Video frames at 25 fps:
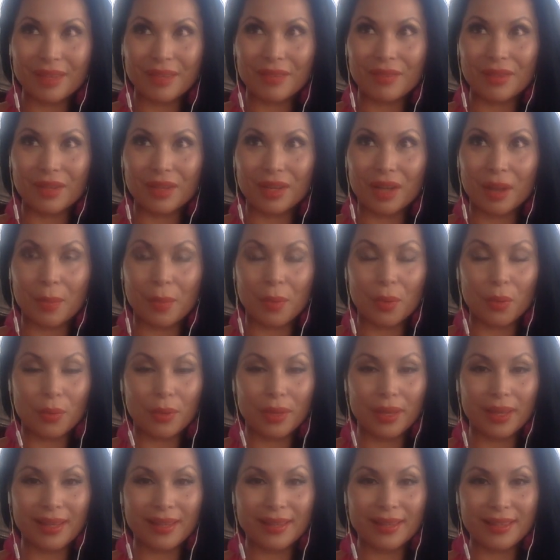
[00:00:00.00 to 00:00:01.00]
for a couple
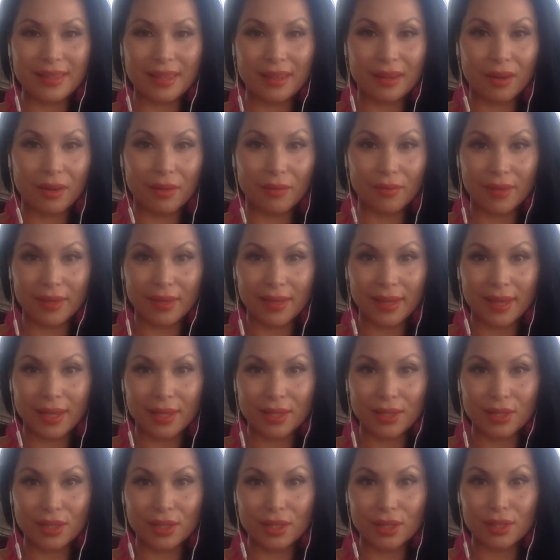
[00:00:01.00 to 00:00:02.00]
weeks. They're on
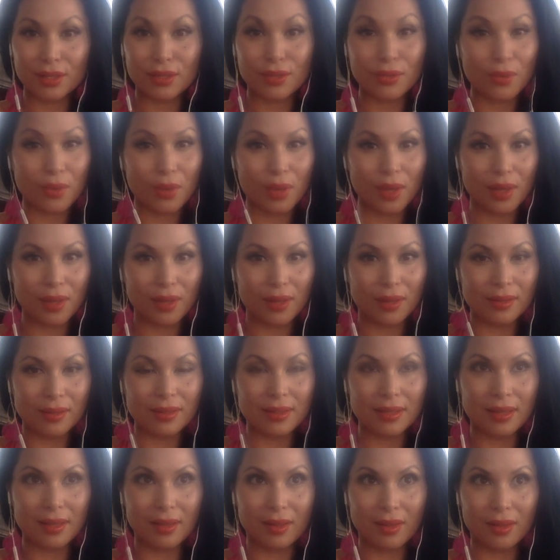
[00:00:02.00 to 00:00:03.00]
vacation
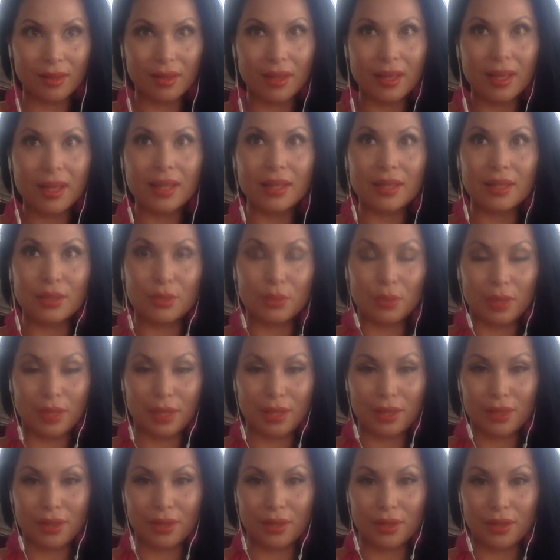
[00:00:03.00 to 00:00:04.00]
till the
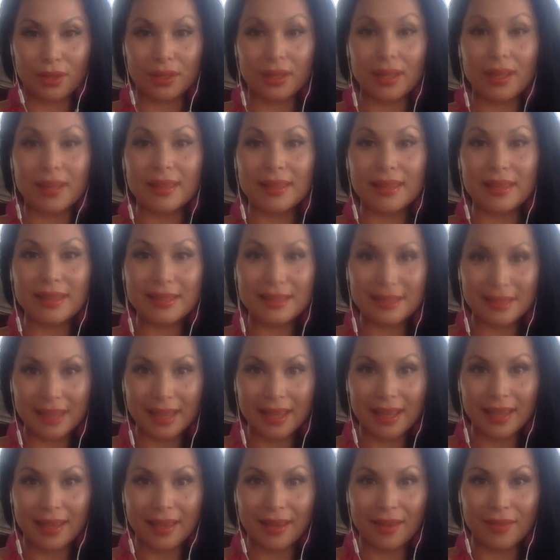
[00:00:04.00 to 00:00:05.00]
23rd, the
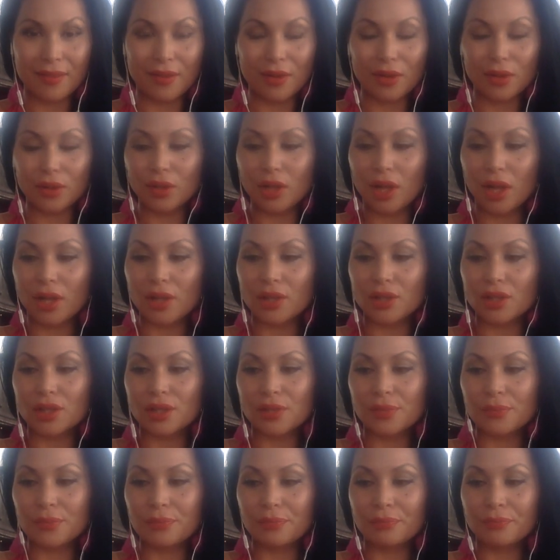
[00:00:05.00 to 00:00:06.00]
day of our
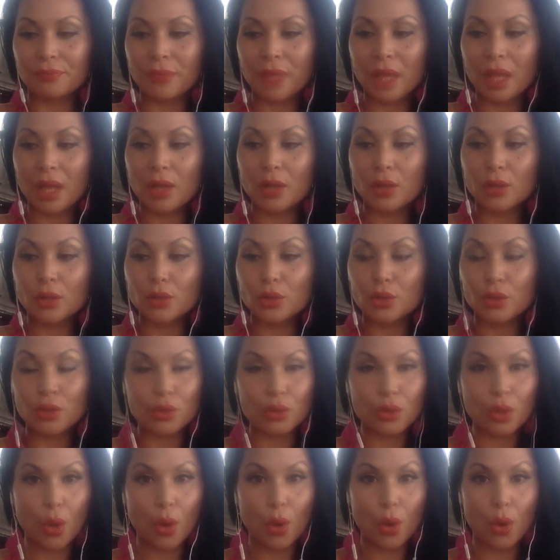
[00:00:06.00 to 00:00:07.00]
launch.
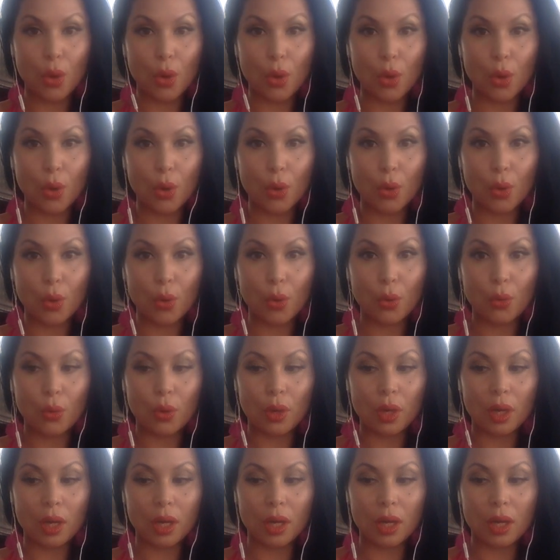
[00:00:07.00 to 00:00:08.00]

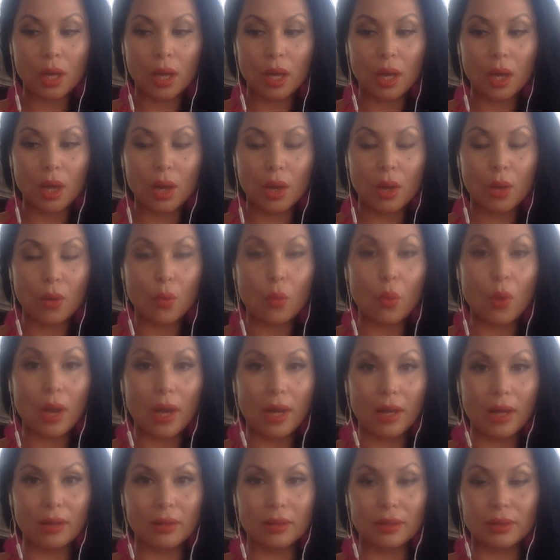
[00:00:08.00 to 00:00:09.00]
So
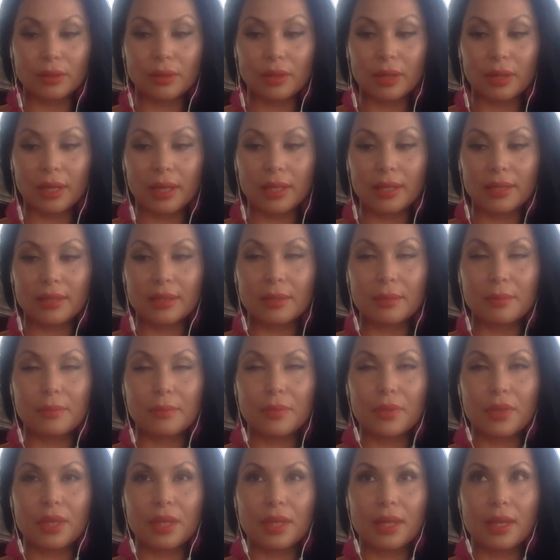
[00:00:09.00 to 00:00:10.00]
wild, you guys.
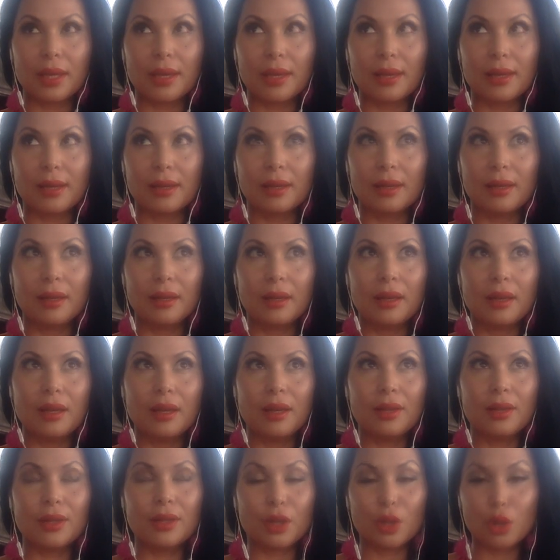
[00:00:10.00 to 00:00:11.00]
The
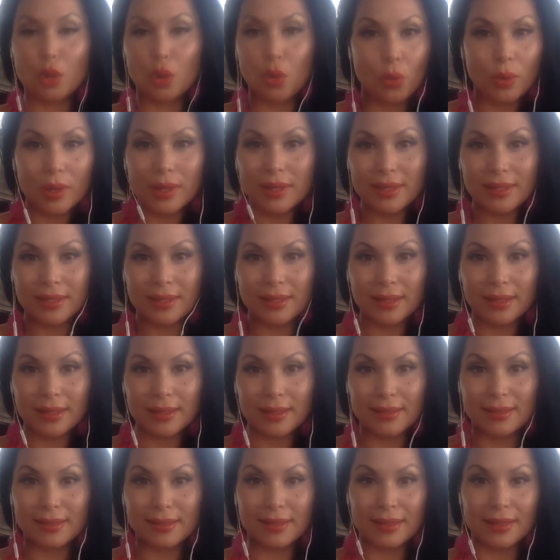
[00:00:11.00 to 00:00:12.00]

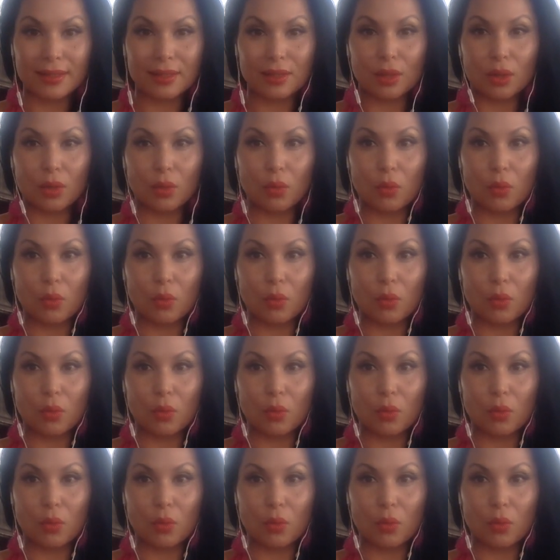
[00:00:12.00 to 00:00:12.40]
coincidences or